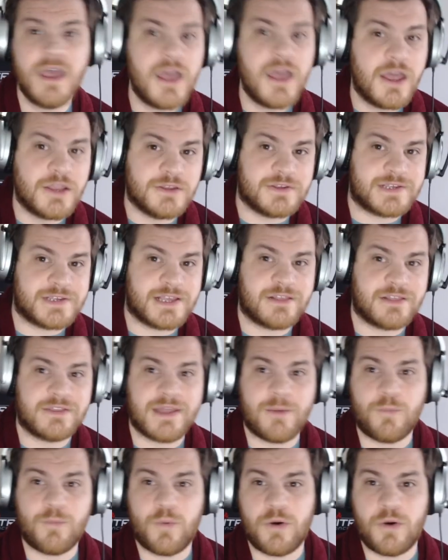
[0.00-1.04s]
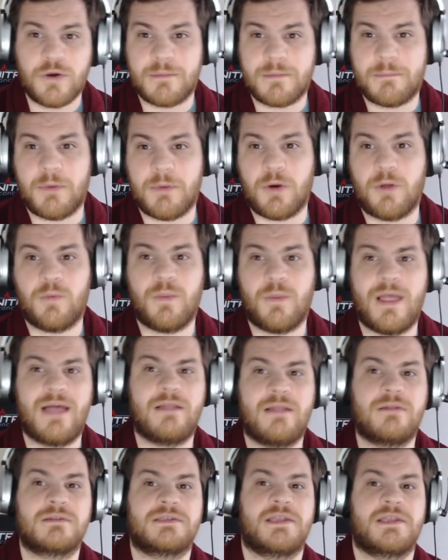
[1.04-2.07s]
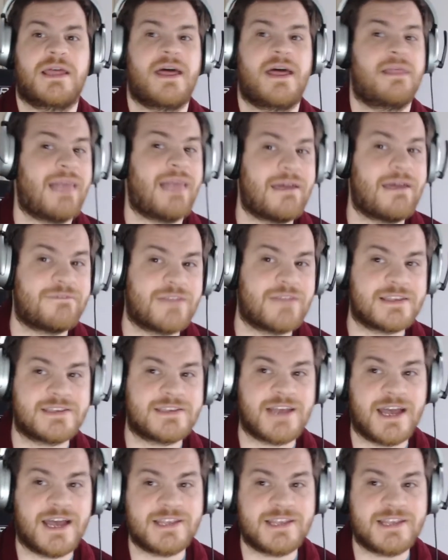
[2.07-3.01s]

New Zealand then worked the ball well to their left-hand side,